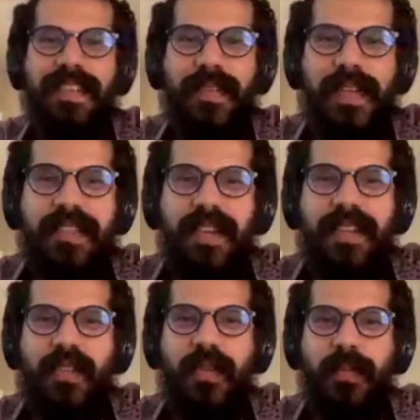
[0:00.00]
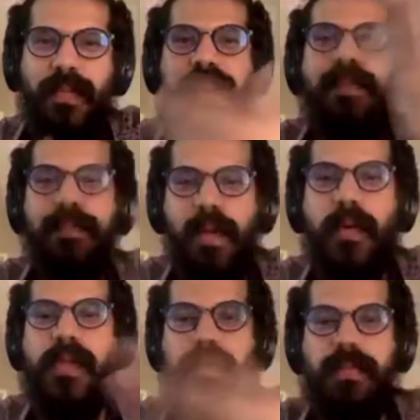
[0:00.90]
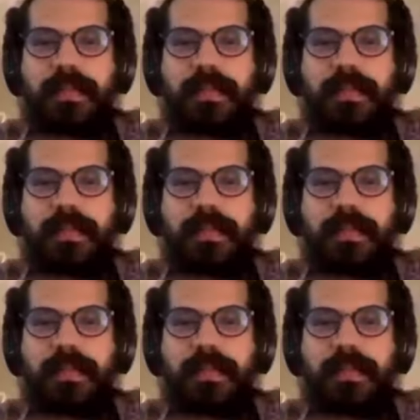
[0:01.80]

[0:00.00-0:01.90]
We're trying to bring those